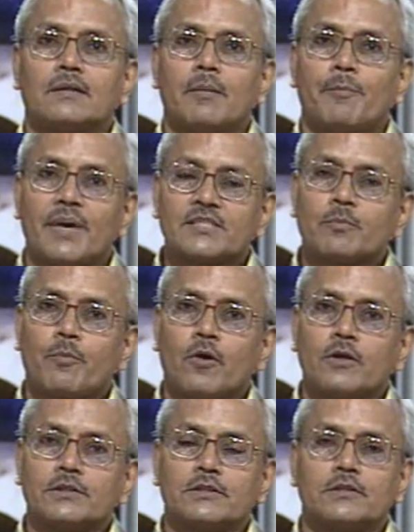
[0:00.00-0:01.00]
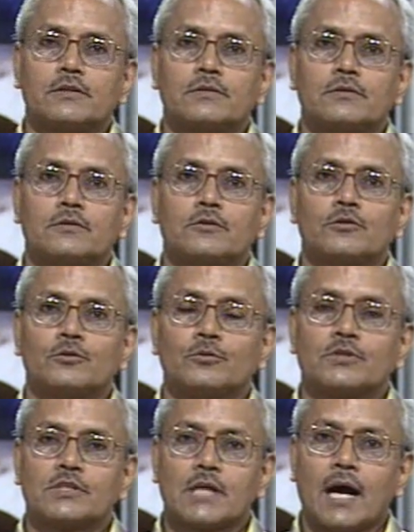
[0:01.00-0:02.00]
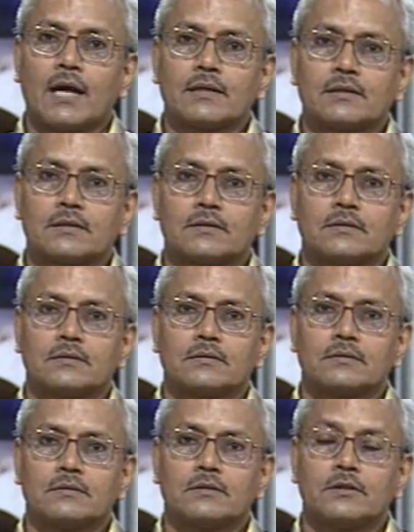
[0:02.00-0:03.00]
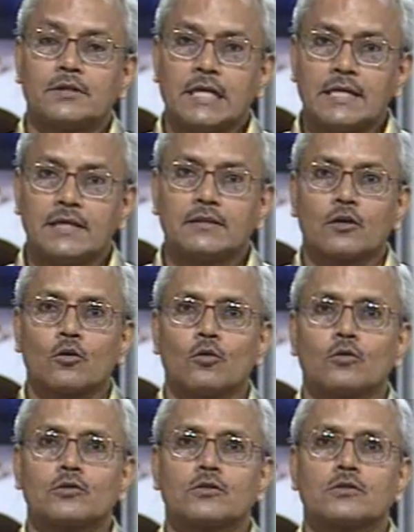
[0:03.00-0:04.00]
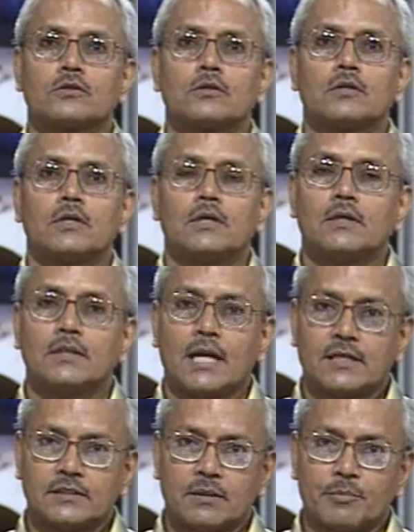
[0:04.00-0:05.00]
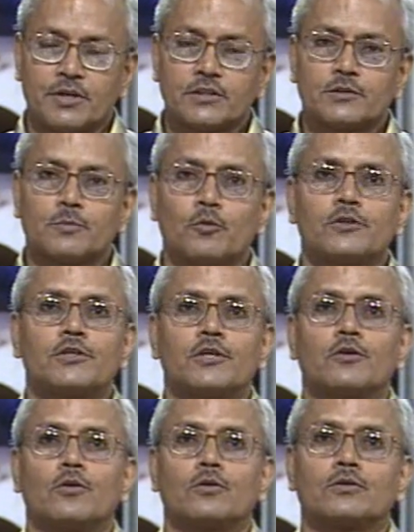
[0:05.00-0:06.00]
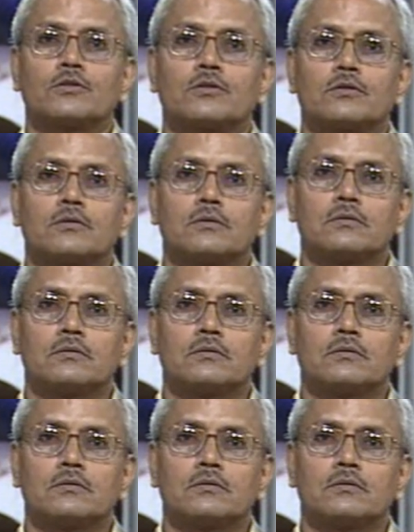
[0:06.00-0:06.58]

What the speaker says: the best point to start reading the course, that is the British poetry course,